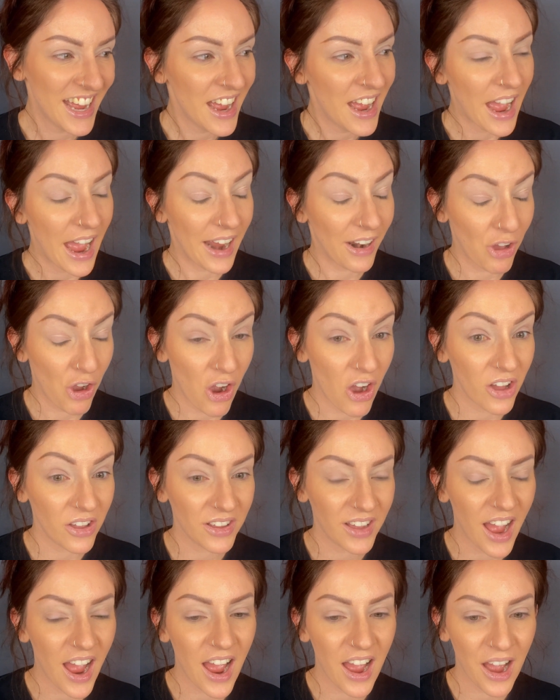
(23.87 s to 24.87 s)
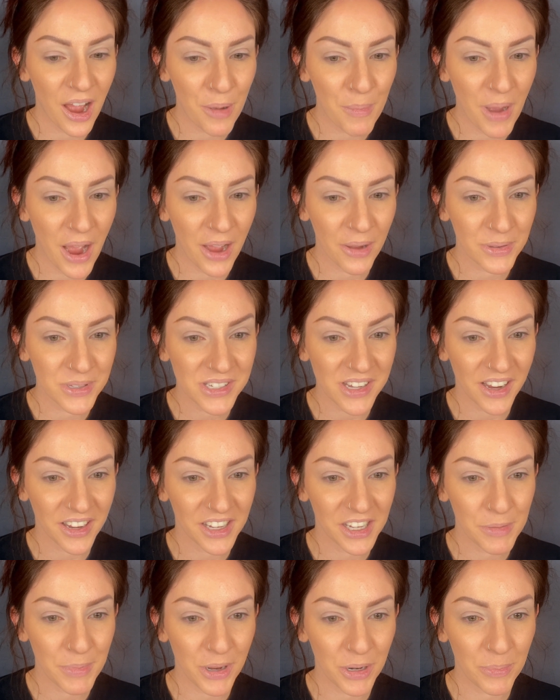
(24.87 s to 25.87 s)
at all. I was talking
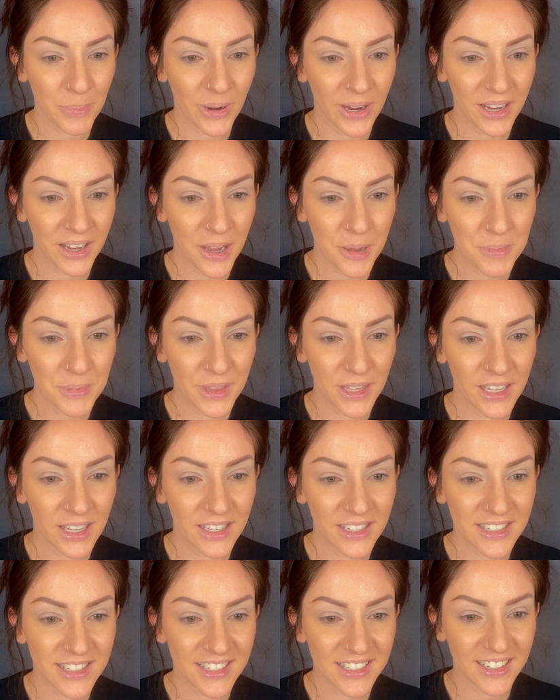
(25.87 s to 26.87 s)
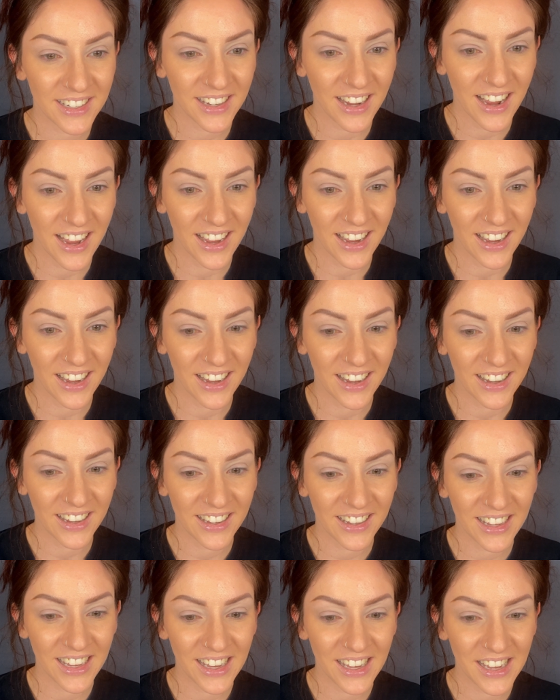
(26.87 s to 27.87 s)
about a breakup that
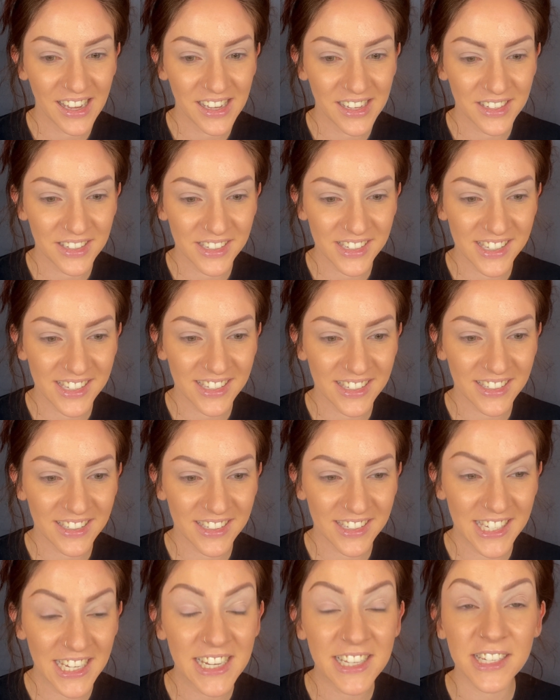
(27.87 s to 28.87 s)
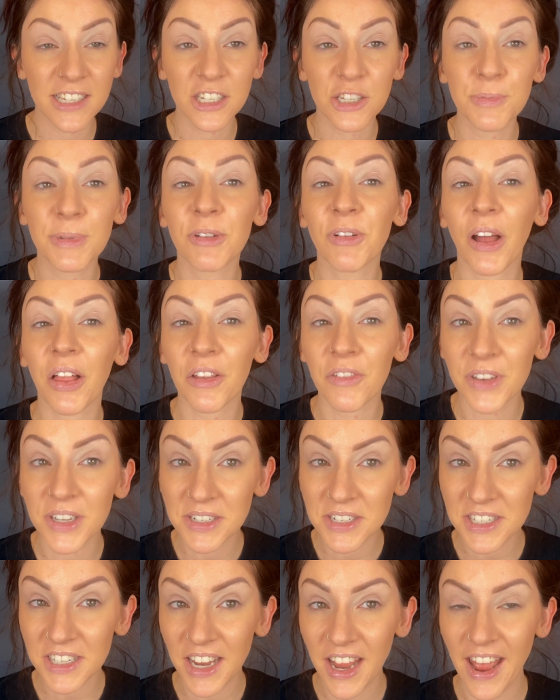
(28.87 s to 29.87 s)
is ceasing to be
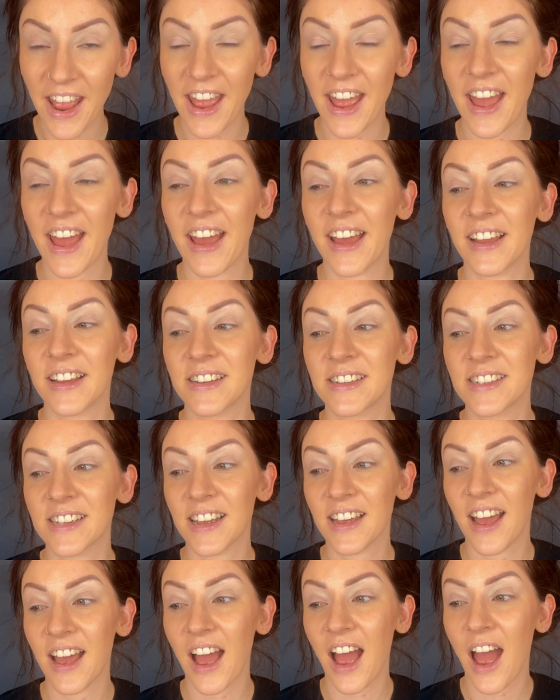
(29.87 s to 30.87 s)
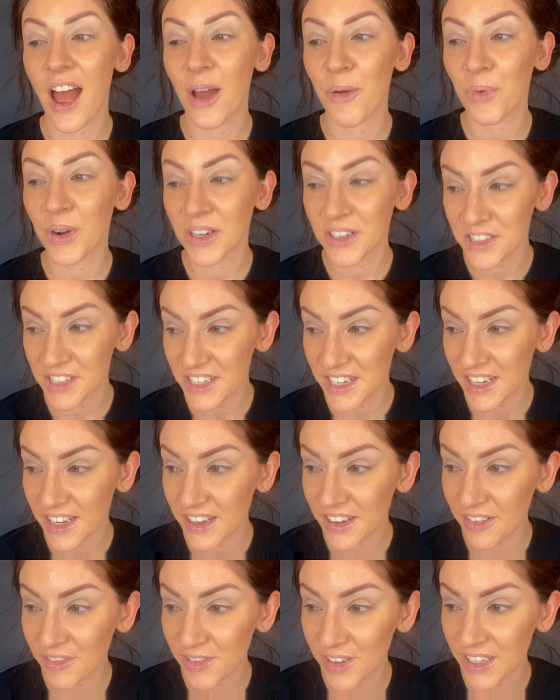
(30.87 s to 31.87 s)
relevant, and I wanted to
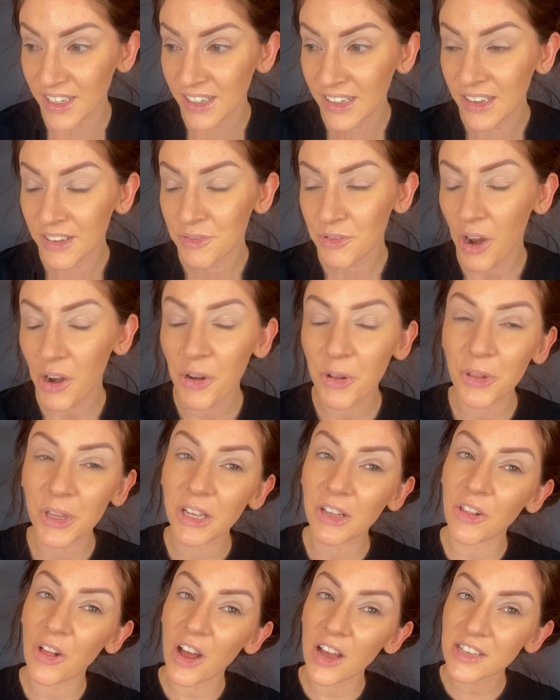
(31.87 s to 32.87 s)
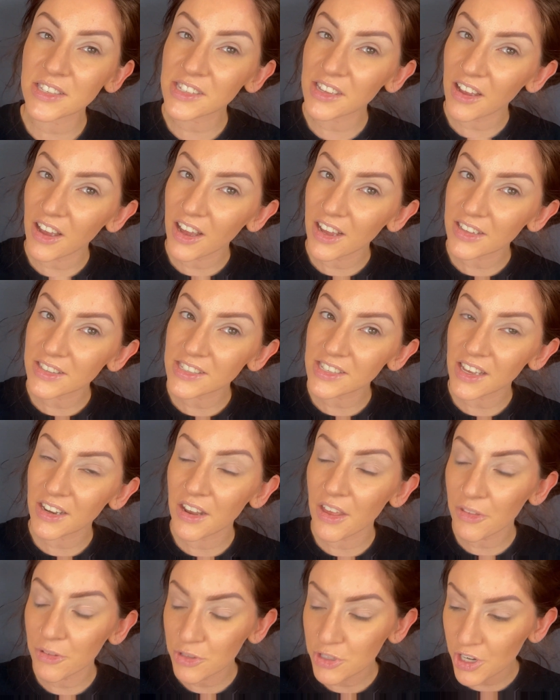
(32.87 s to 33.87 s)
give not only Gloss Gods
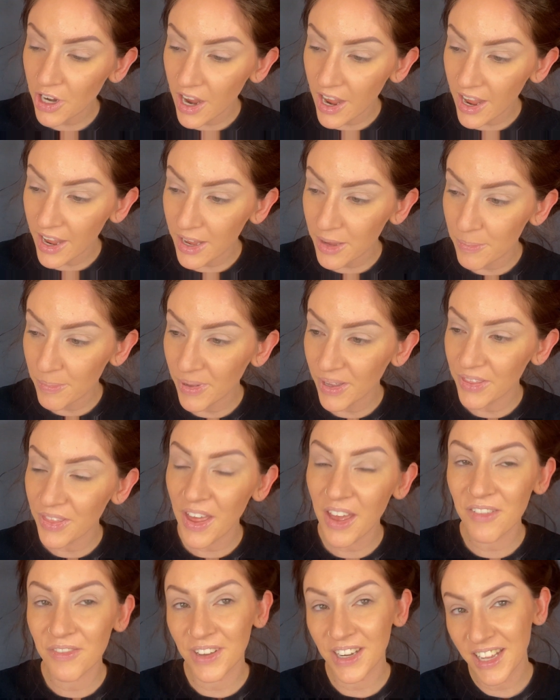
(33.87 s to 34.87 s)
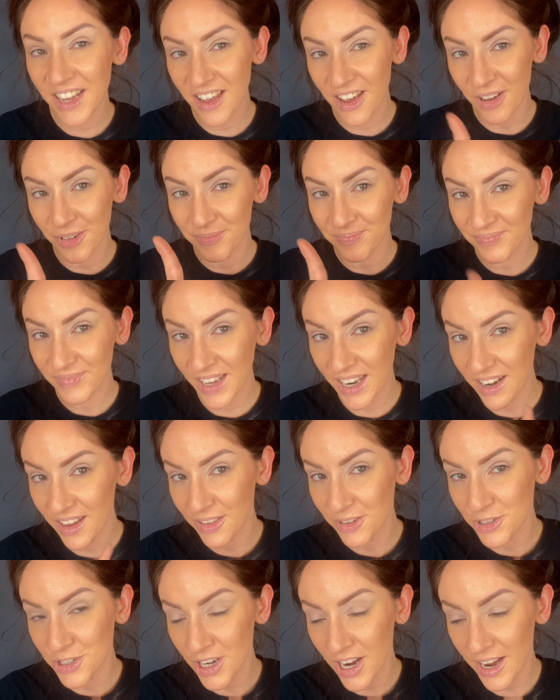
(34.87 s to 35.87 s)
another try, but that video another
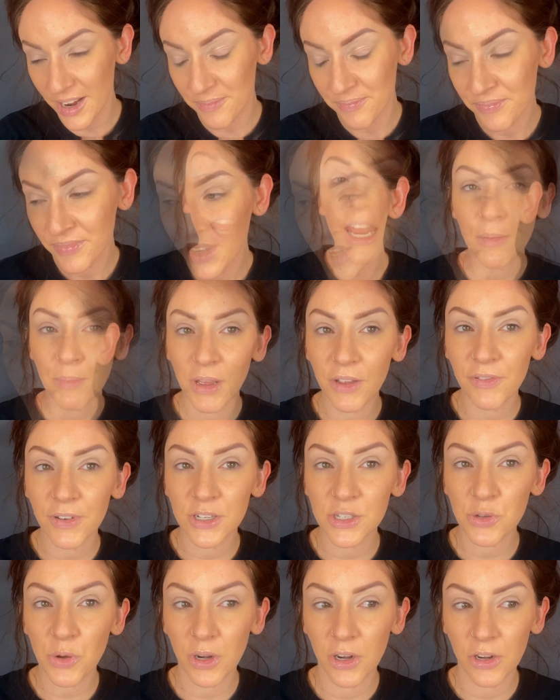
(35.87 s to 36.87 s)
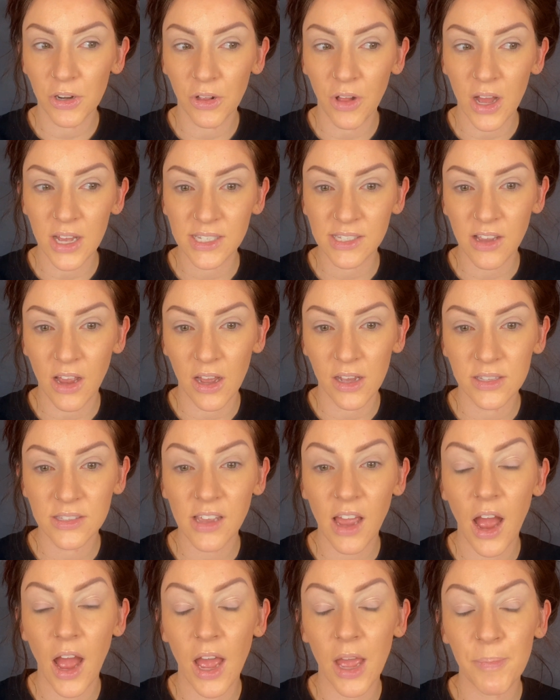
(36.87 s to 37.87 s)
try. In my first order to Gloss Gods,
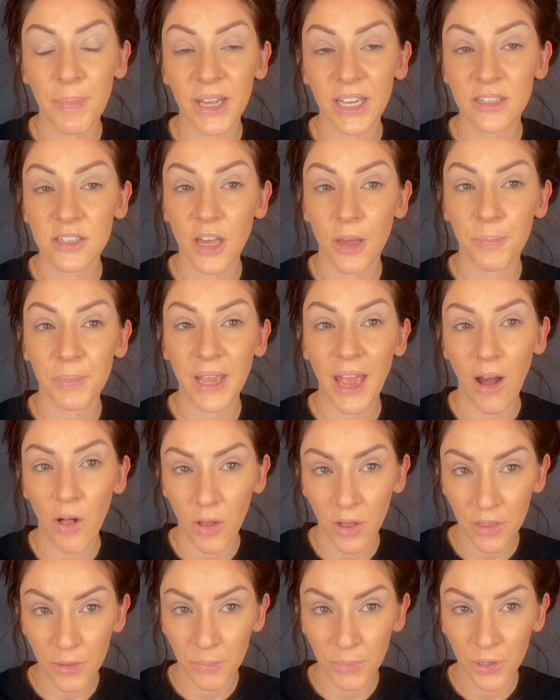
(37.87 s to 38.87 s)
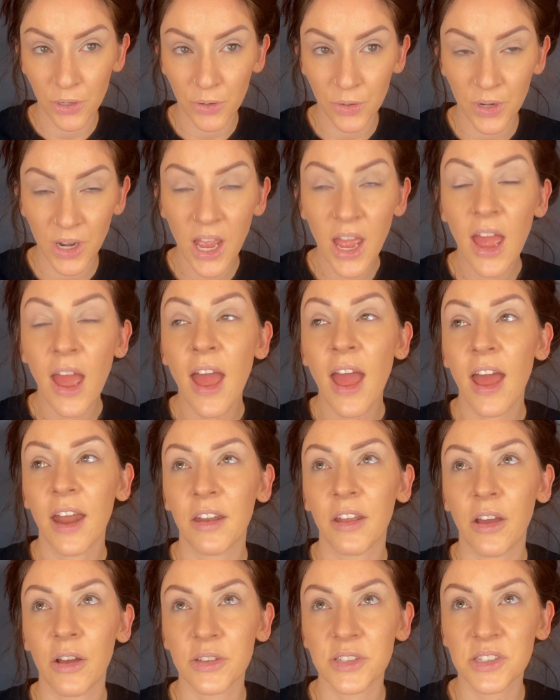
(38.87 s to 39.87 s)
I picked up Gal on the Moon, and I
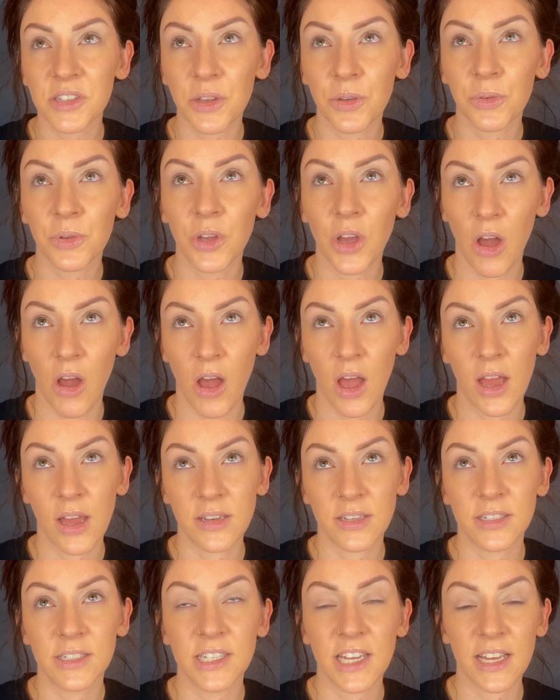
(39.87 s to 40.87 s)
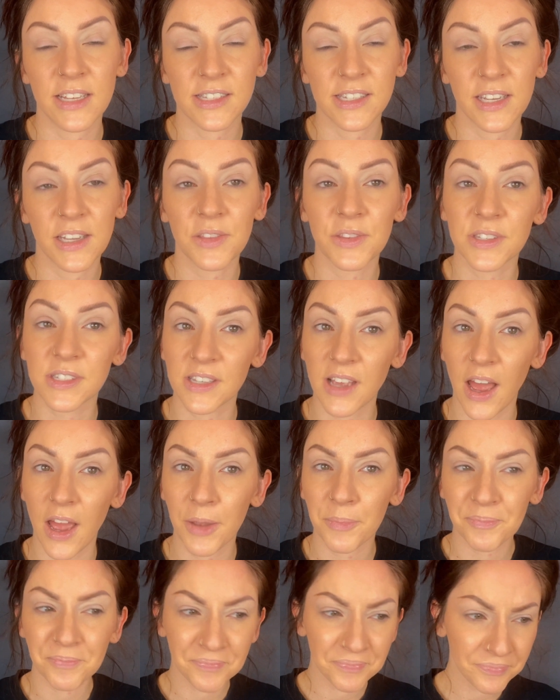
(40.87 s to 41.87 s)
also got Dancing in the Sky.
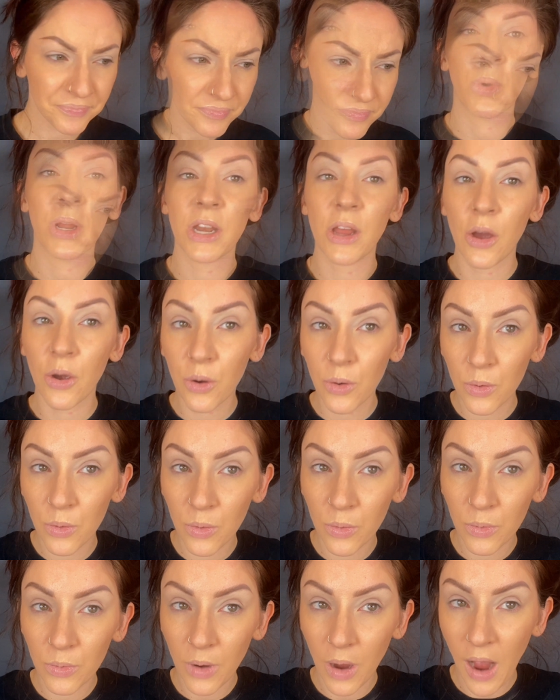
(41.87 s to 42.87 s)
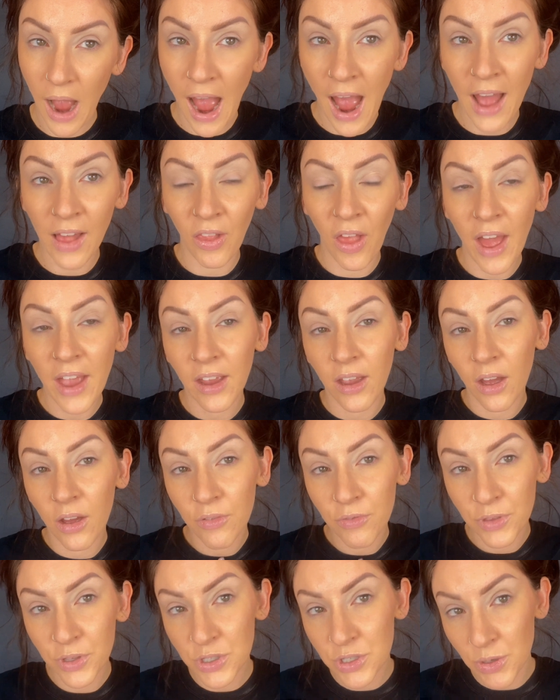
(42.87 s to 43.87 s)
We know I like of
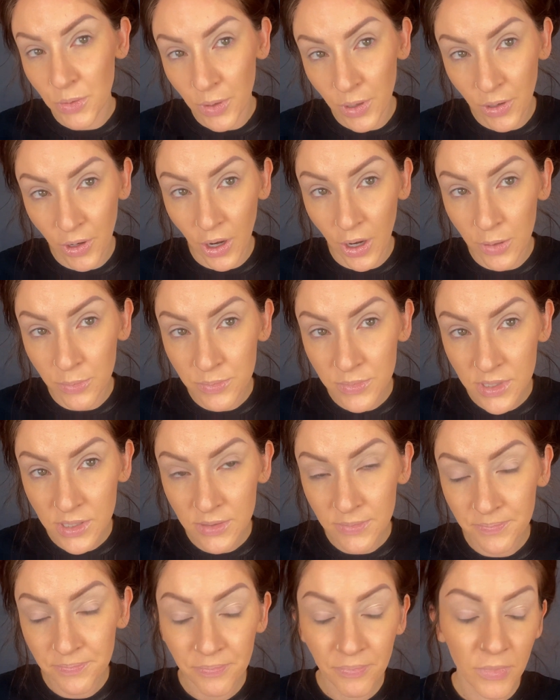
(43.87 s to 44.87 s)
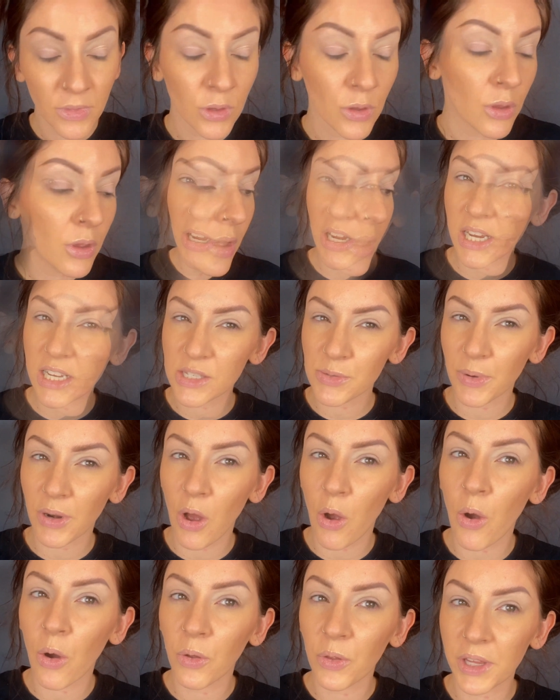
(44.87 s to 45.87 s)
the duochromes. I'm curious what a
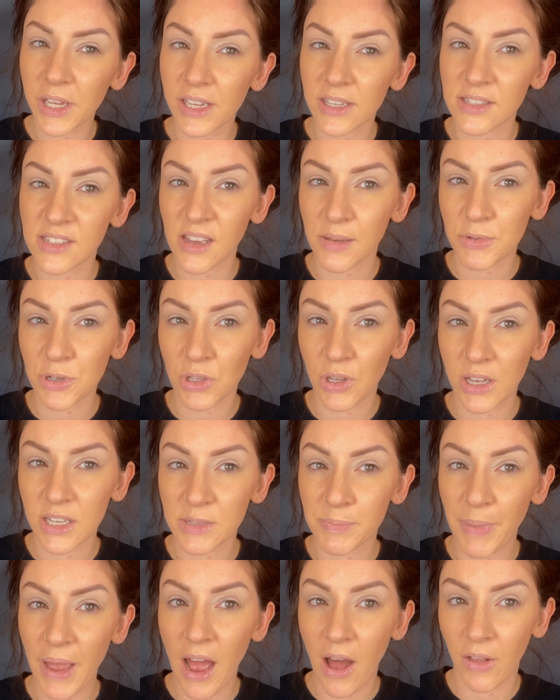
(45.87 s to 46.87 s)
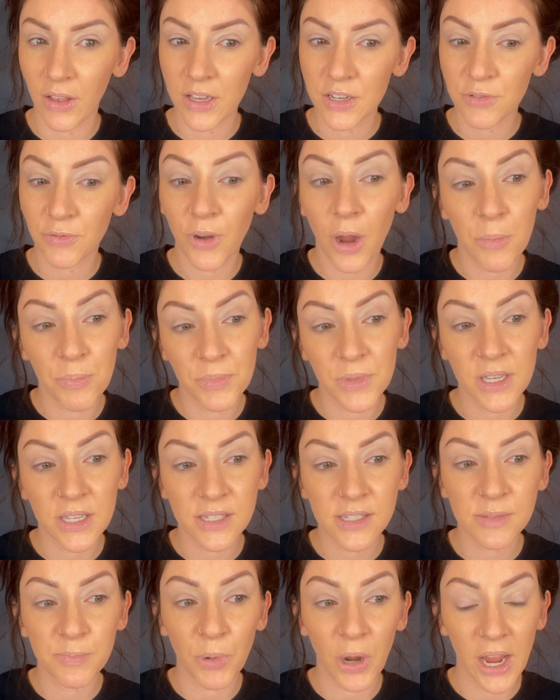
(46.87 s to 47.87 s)
wholly conceptualized palette from
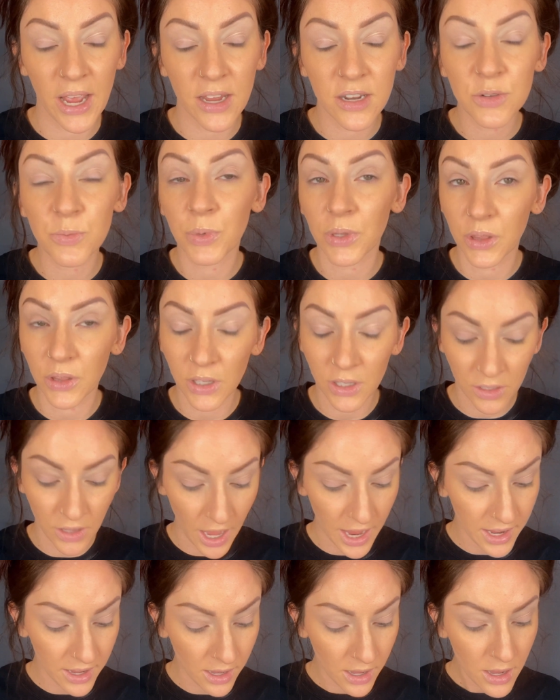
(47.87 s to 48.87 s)
this brand would look like.